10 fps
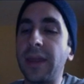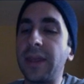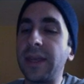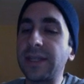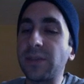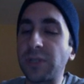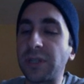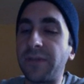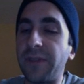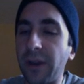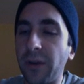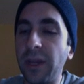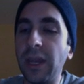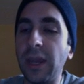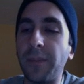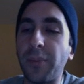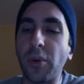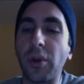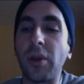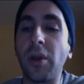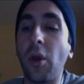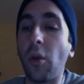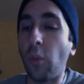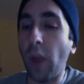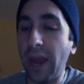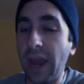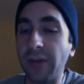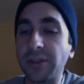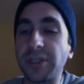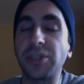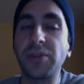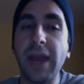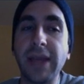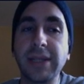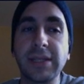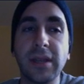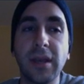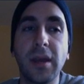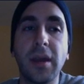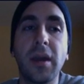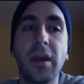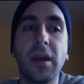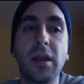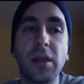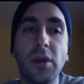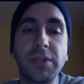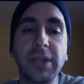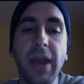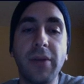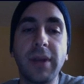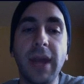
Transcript: This was a very important White House address closing out the